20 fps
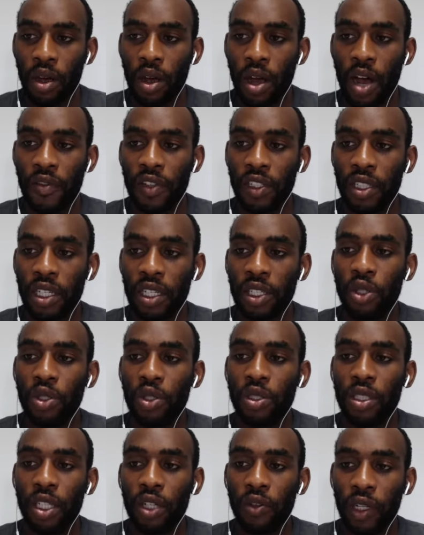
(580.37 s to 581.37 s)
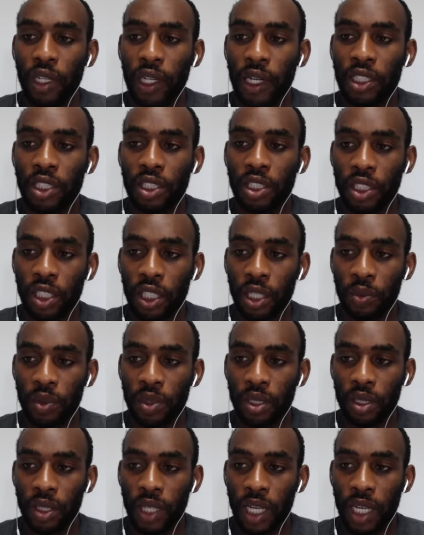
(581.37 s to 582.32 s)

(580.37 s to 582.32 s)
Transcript: obviously using your relationships